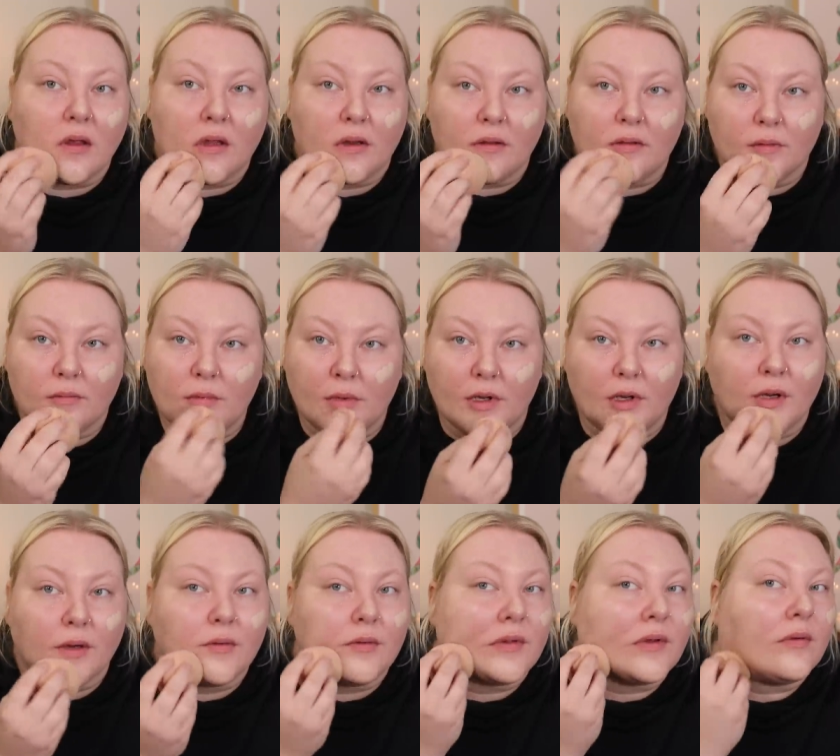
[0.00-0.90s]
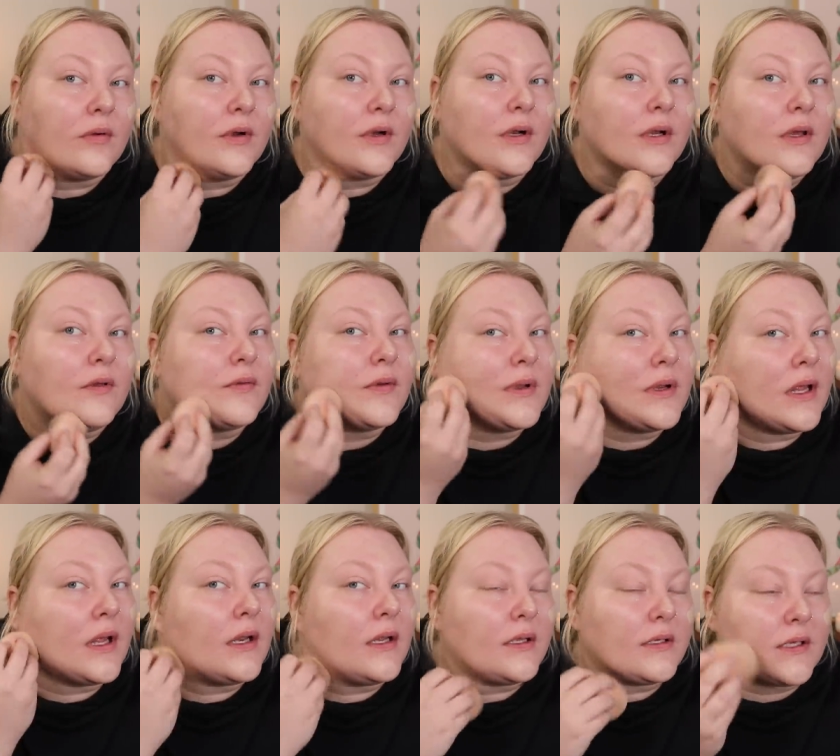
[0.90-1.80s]
and you know there weren't even
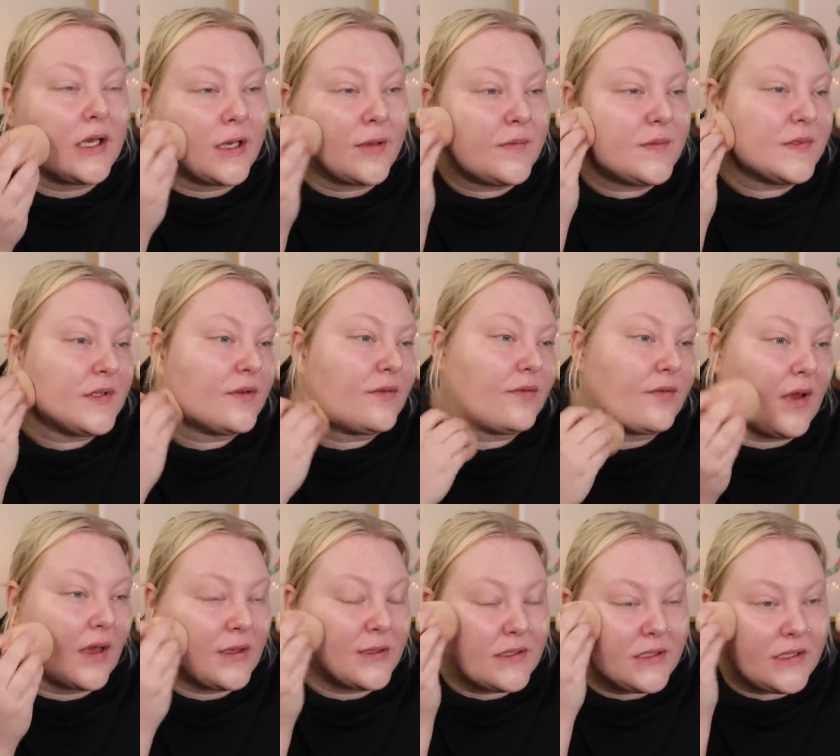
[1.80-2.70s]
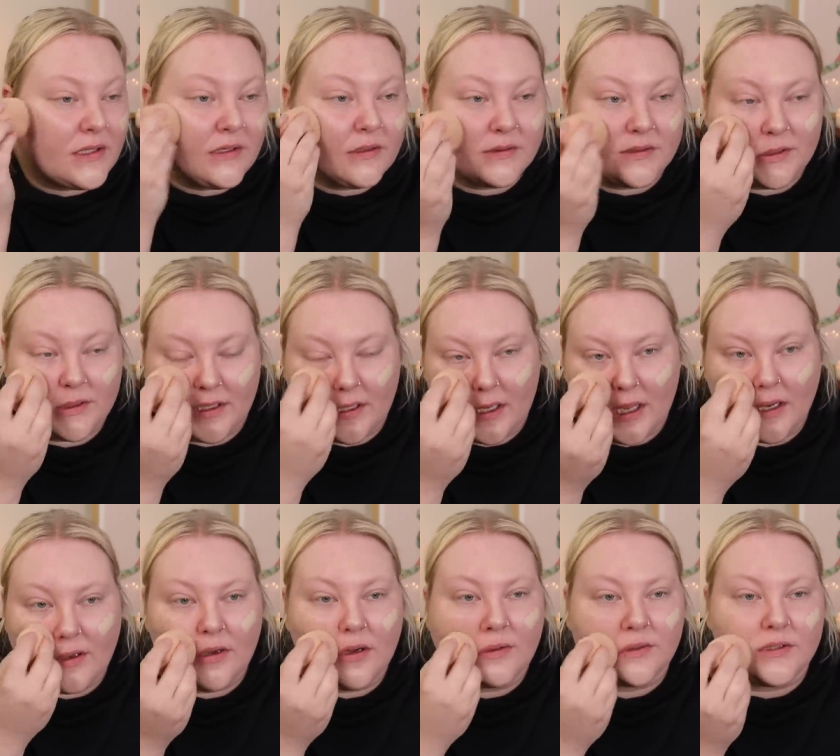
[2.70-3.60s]
any types of vaccines, and I
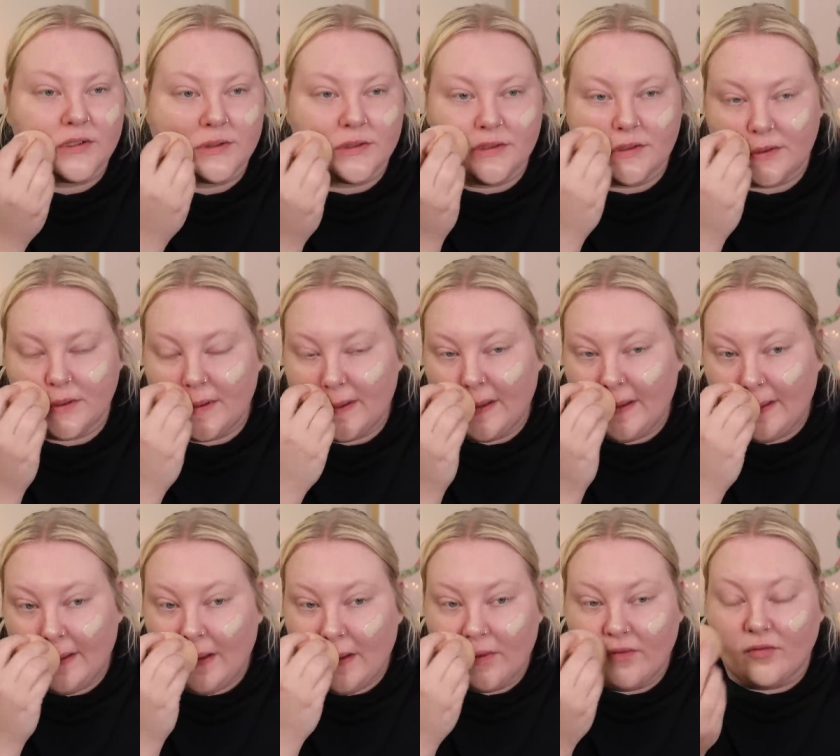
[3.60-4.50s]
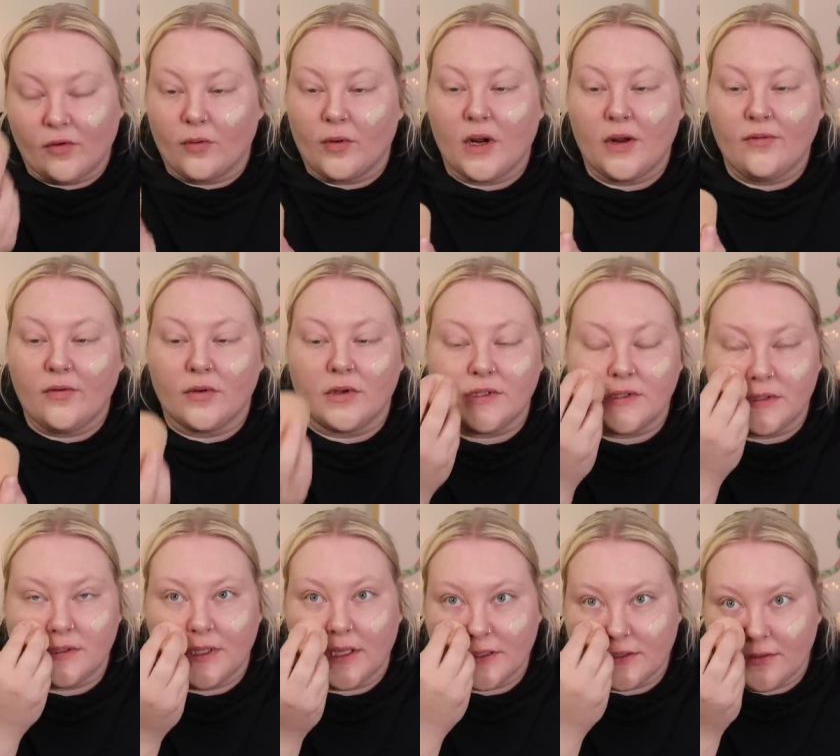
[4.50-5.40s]
don't know, just for whatever
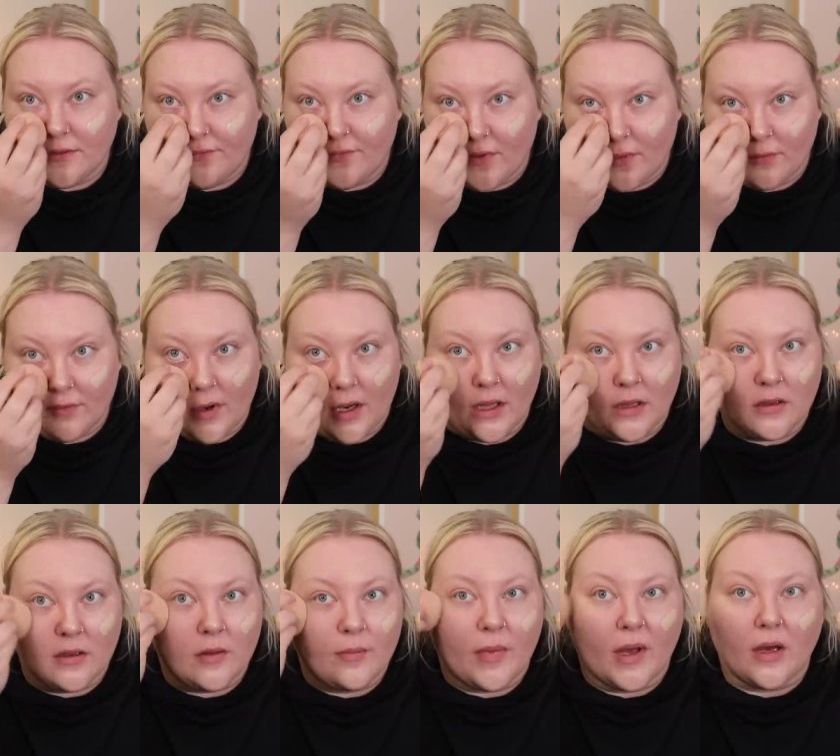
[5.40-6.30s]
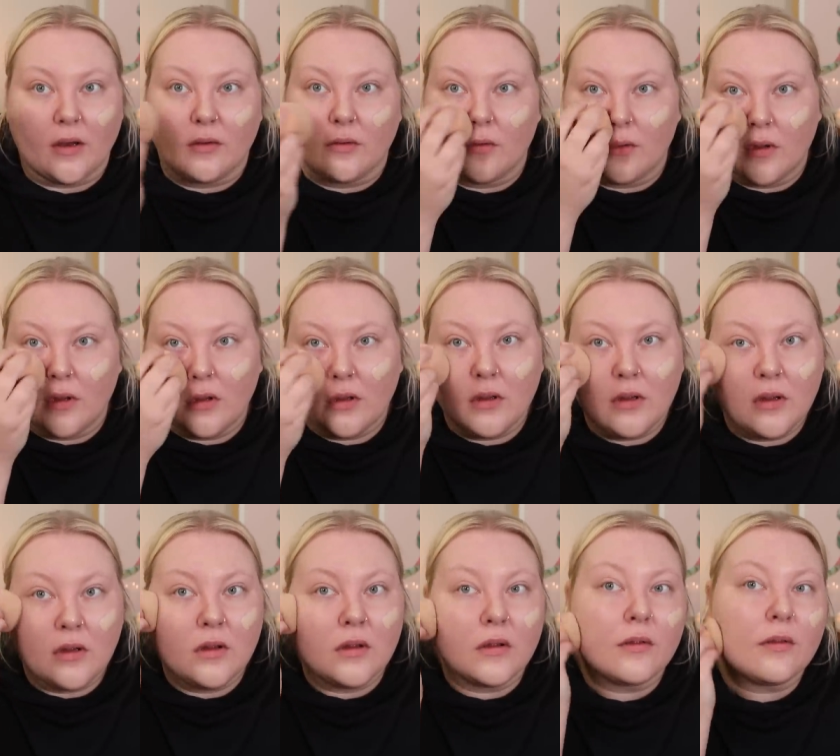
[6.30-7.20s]
reason that's what felt right about
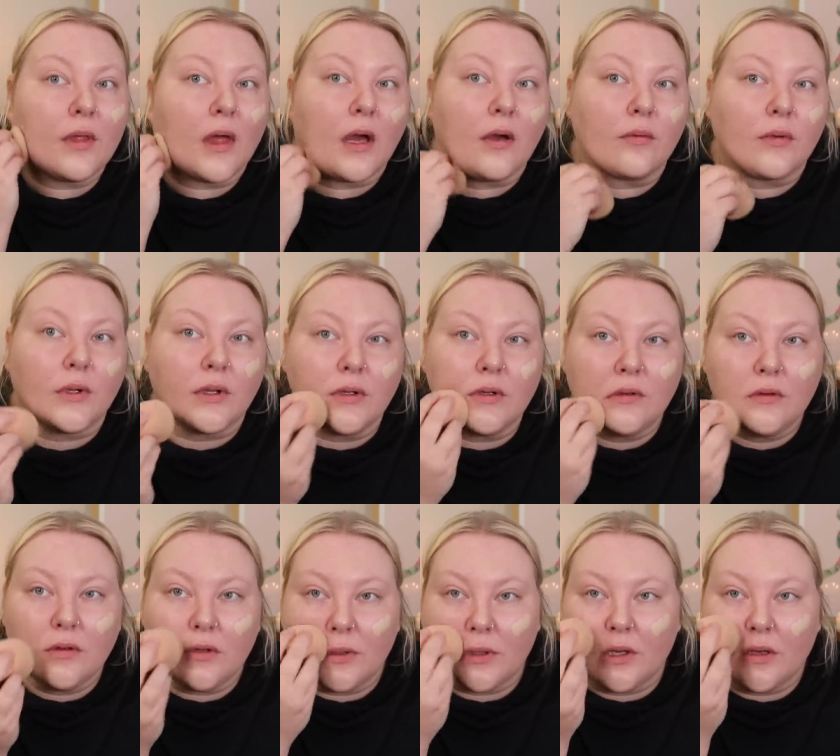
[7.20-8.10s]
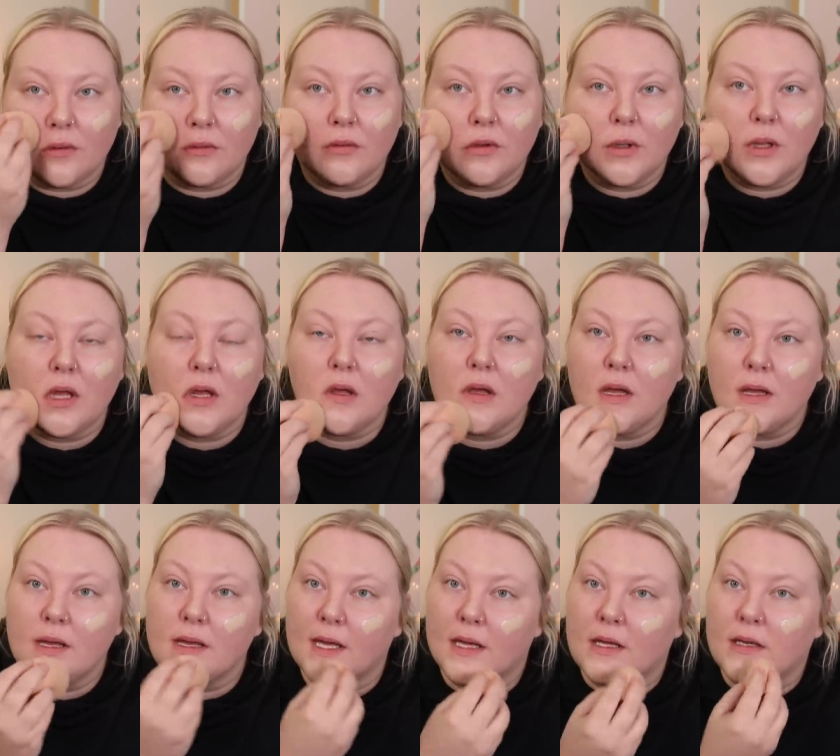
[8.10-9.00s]
that one, you know.
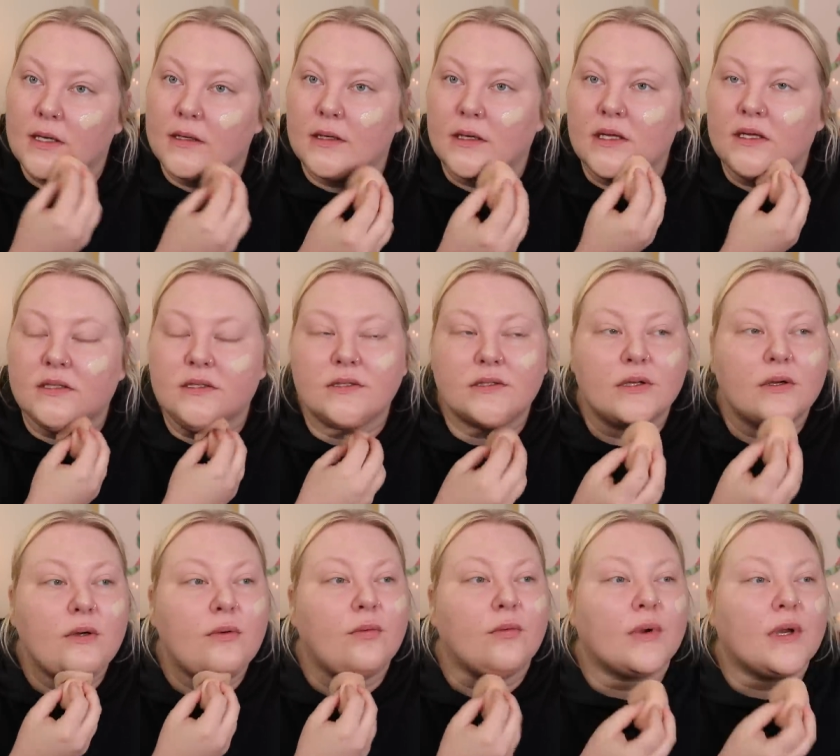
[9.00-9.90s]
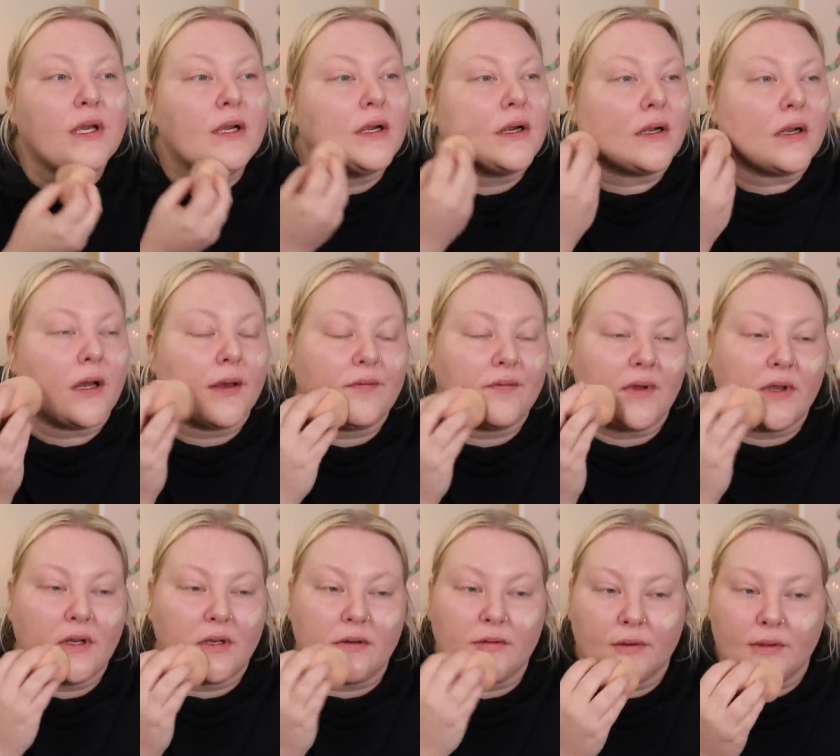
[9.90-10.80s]
And it's so weird, I
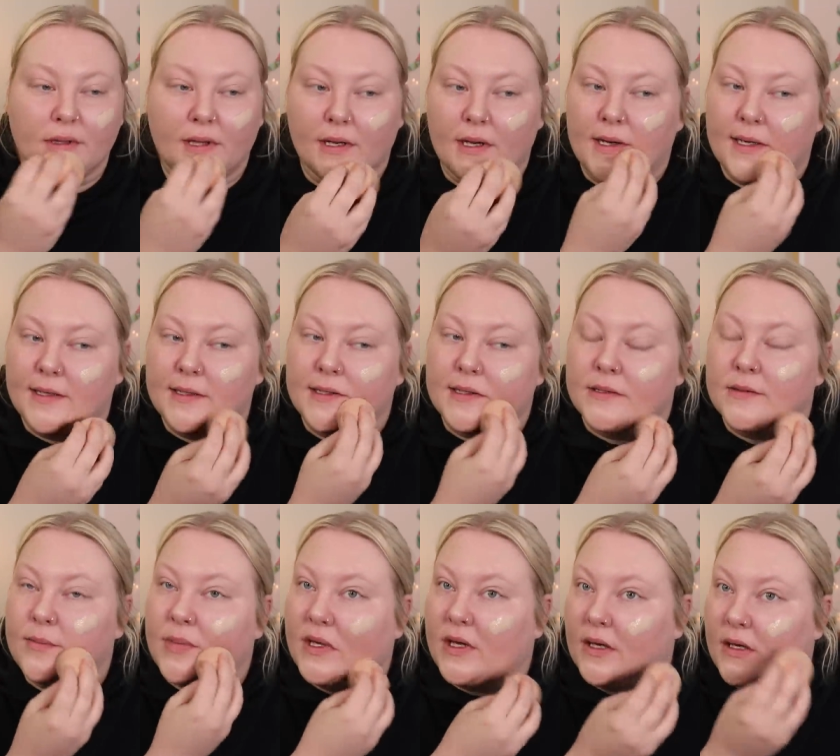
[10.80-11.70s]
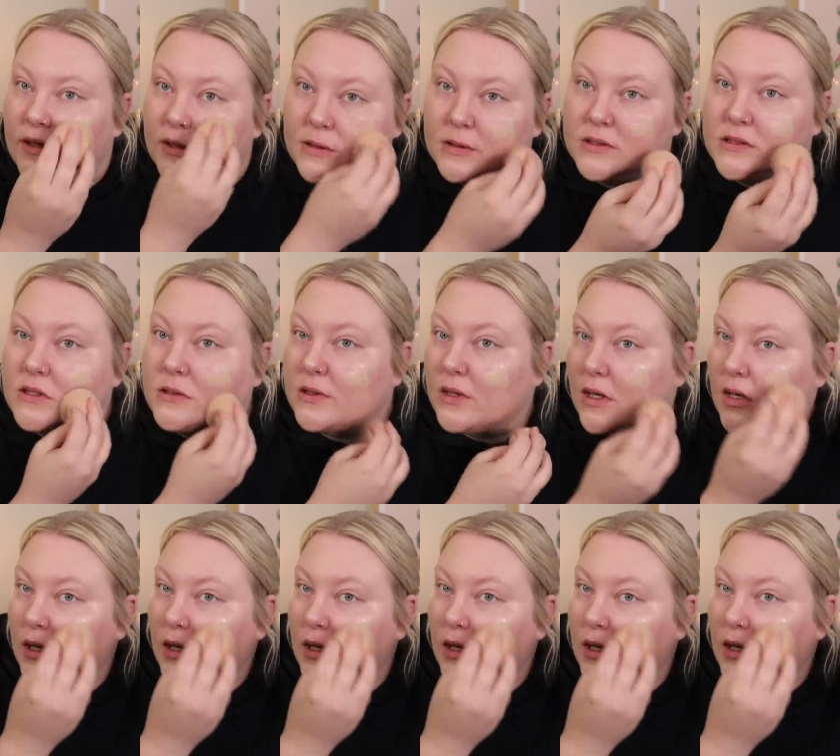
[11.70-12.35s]
find it really odd, because